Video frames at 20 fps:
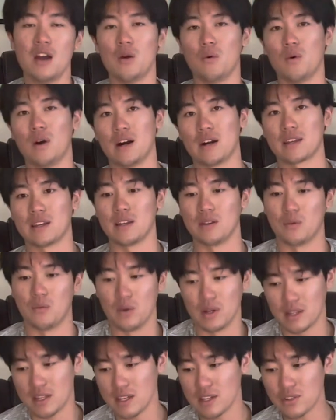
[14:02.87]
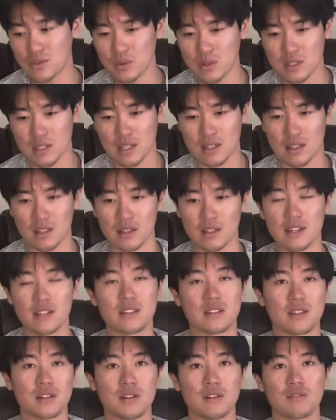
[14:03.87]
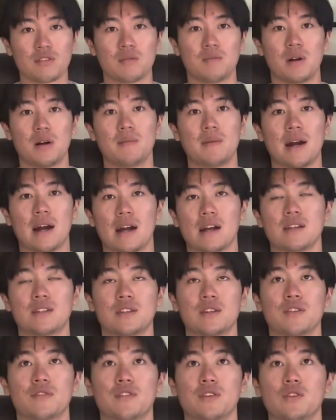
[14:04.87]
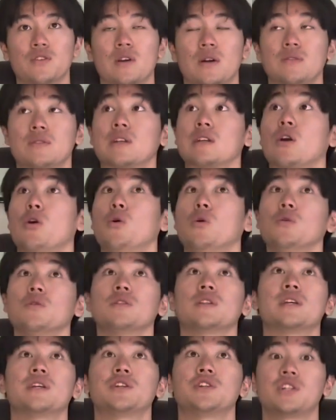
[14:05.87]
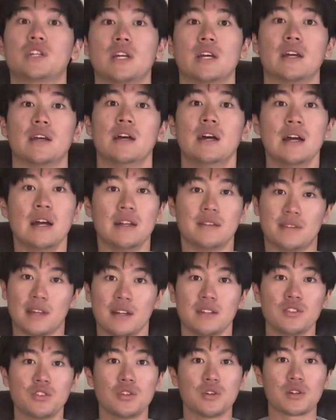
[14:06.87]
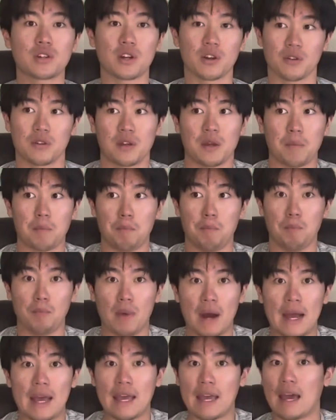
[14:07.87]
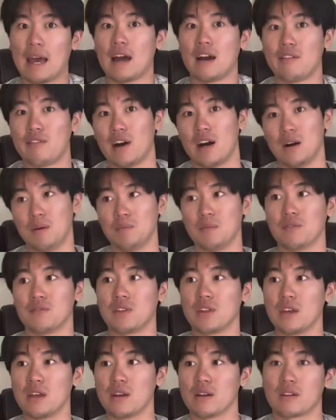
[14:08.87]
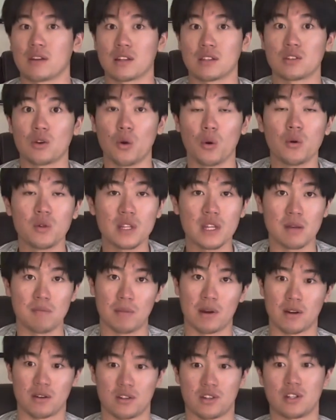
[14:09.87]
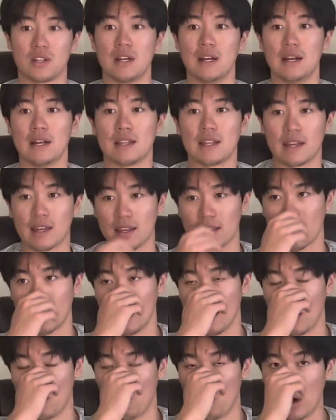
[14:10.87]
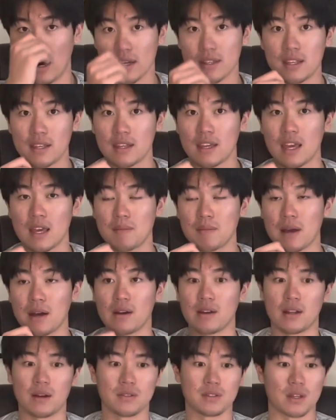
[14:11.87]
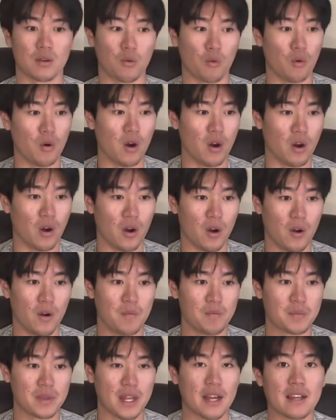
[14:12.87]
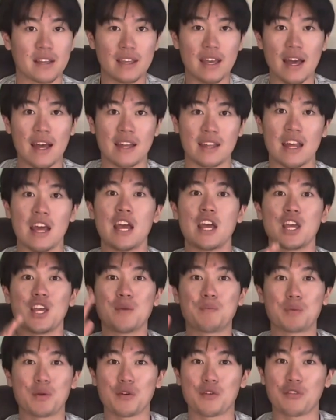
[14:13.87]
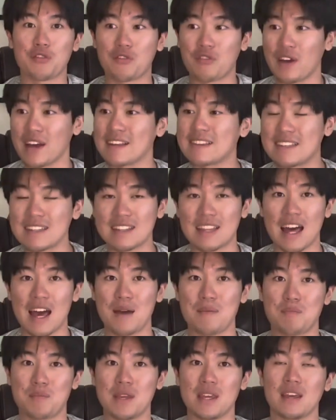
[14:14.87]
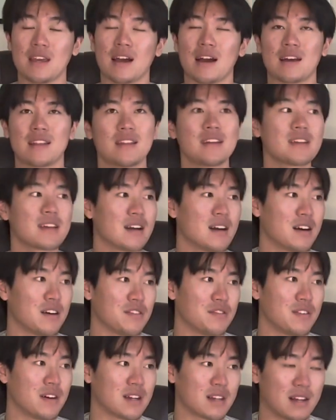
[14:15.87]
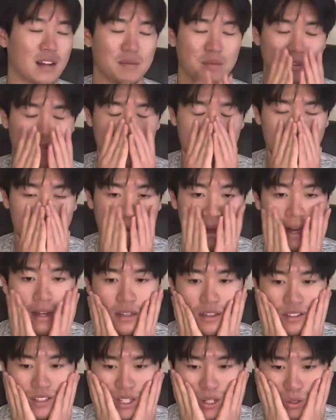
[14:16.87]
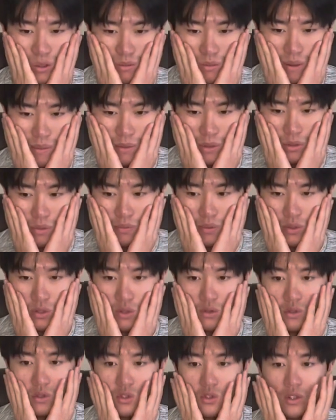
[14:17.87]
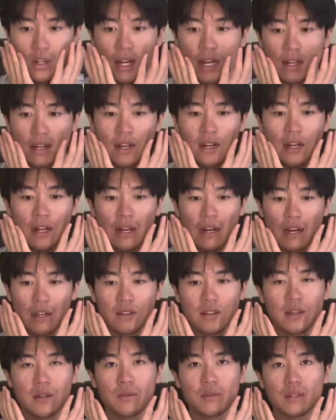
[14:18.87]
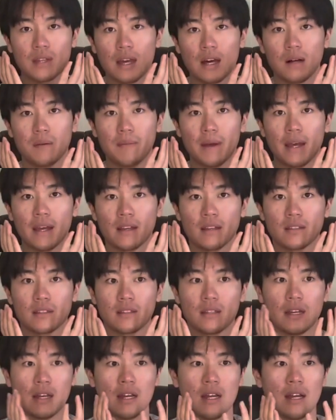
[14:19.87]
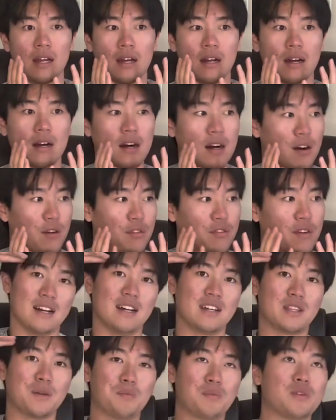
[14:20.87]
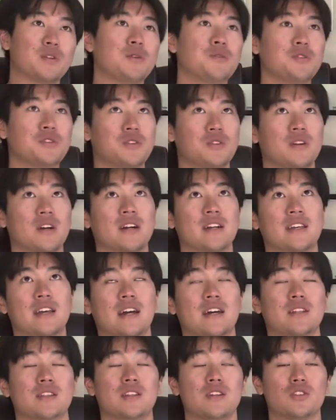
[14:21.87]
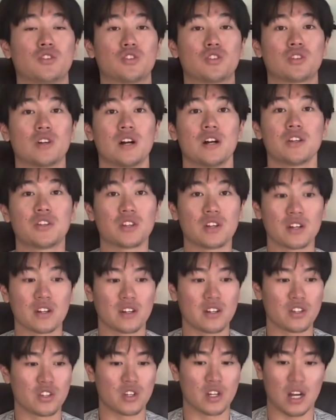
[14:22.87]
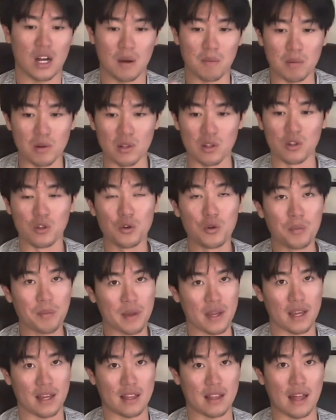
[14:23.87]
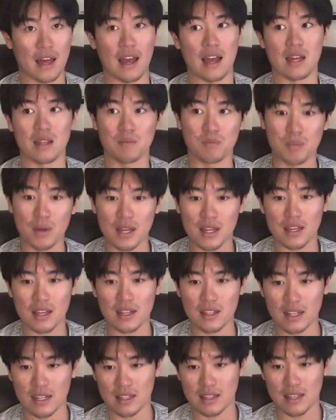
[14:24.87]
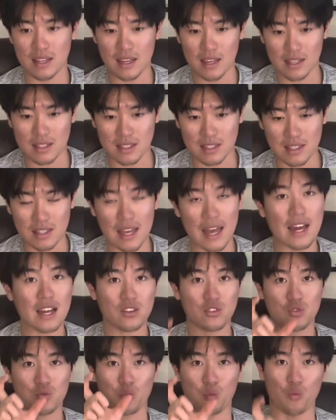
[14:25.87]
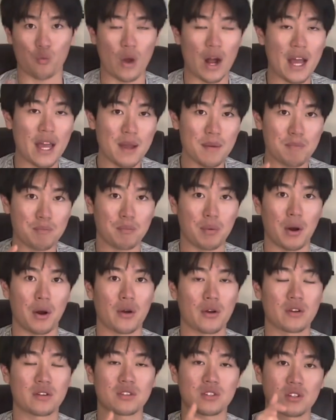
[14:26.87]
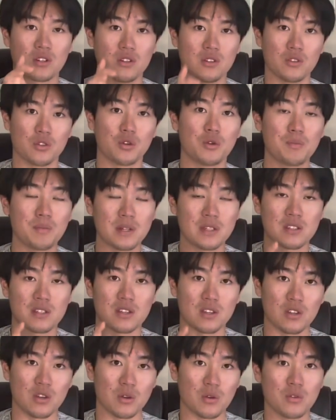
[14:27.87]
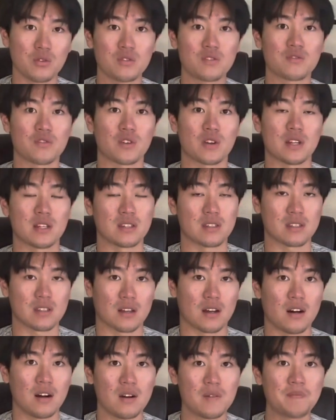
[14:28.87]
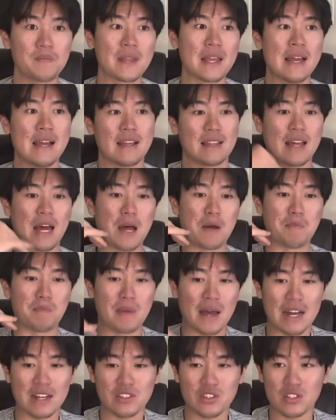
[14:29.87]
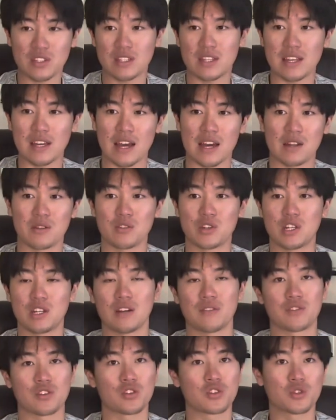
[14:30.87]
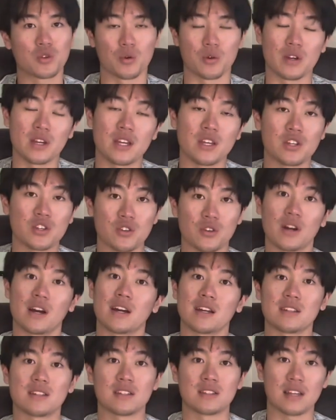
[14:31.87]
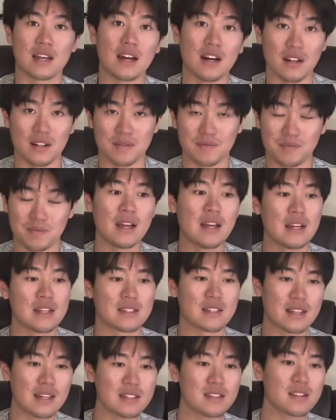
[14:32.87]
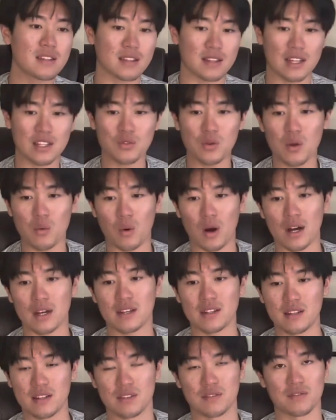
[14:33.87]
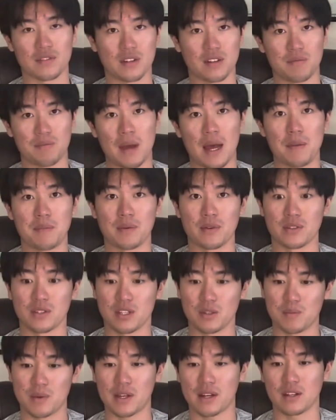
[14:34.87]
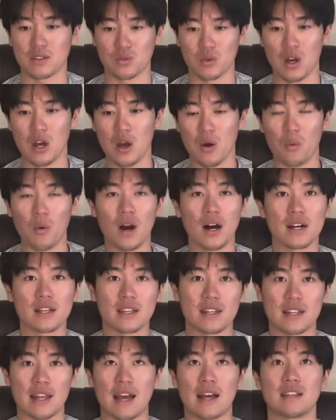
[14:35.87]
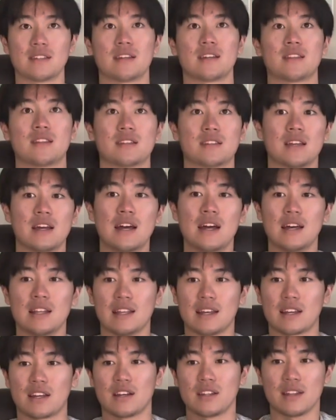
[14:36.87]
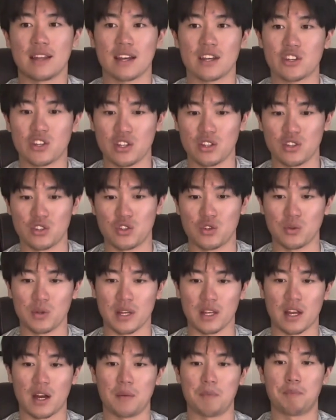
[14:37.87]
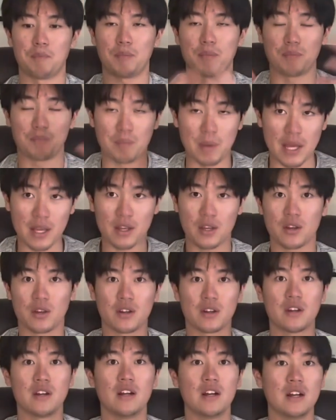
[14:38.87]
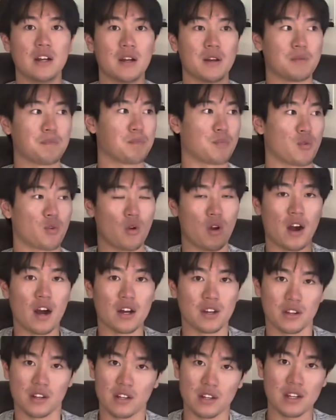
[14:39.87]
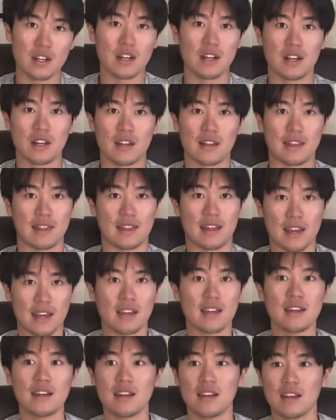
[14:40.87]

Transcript: Walkin'. When this was, like, the lead single for Melt My Eyes to Your Future, I was like, holy shit, Denzel Curry might have album of the year, and it's only March. Like, Walkin' came out, and I was like, whoa. Again, he perfected that beat. I think, fuck, I'm gonna feel bad because I don't remember who produced the track. I don't think it was Cal Banks. Fuck. The producer, again, did such a good job looping that and picking, like, the exact right part to loop and to use for his song that matches the energy of the story he's trying to tell. See, that's the thing. That's why Walkin' is in front of Peppers, is because Walkin' has, like, this, like, connection to, like, a bigger, broader thing,